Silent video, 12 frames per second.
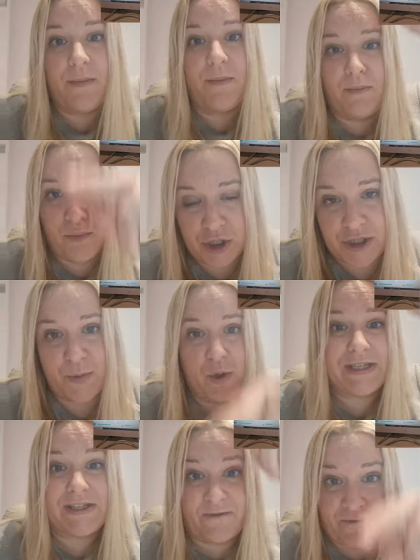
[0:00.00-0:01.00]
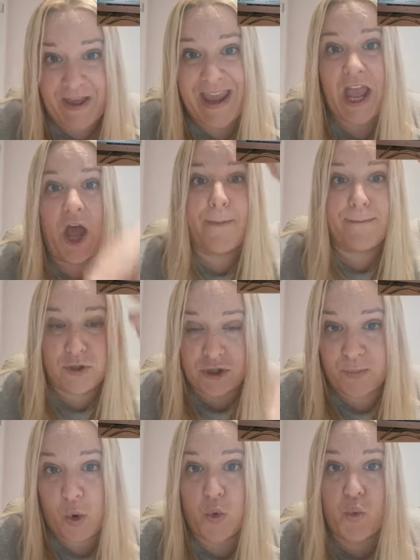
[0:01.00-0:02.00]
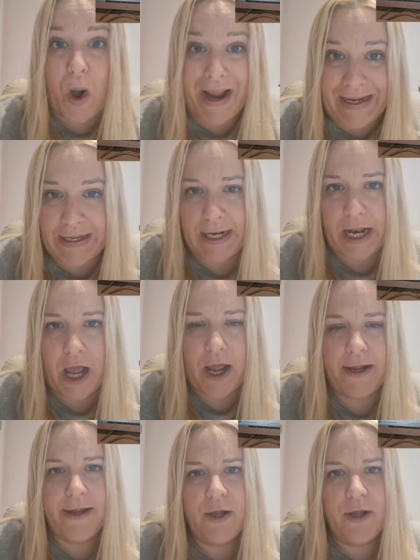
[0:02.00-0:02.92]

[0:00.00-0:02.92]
much more severe and much more regular.